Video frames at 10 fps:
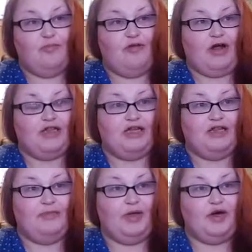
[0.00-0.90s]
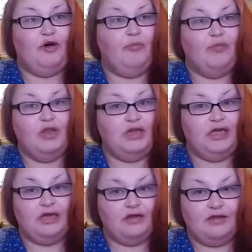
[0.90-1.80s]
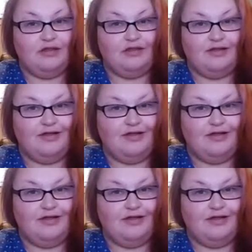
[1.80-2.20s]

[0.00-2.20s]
practically become the leaders